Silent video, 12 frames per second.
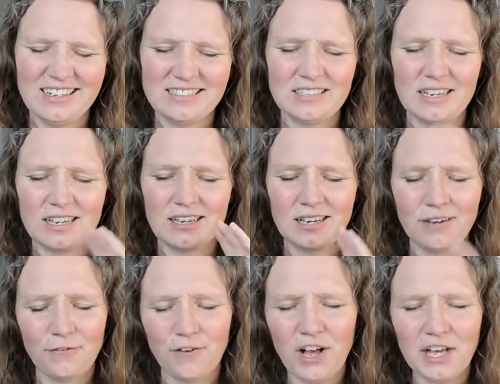like,
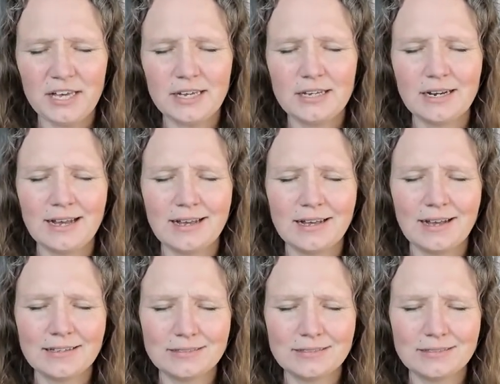fine, I got